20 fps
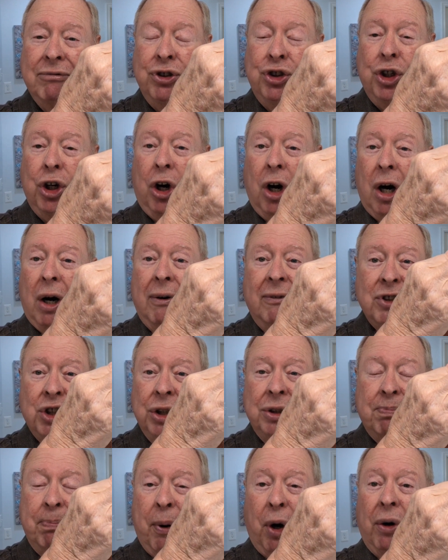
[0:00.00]
jar
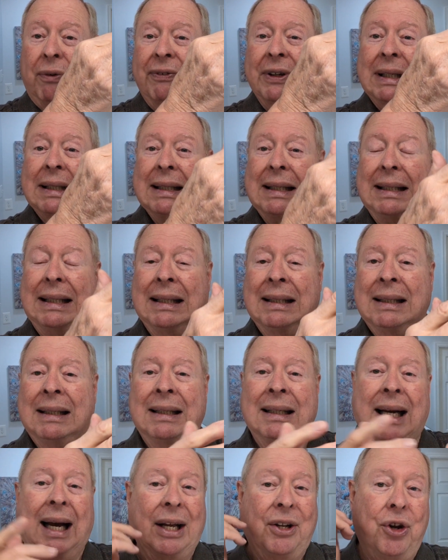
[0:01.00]
just perfectly,
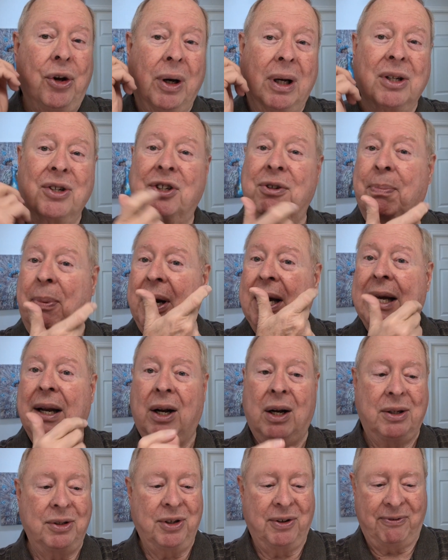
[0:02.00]
and you can spray it
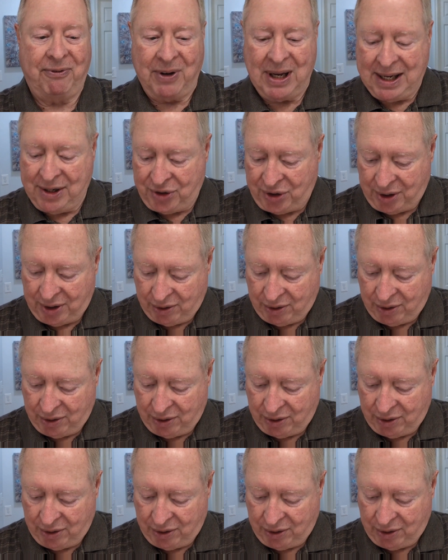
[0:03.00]
on your face.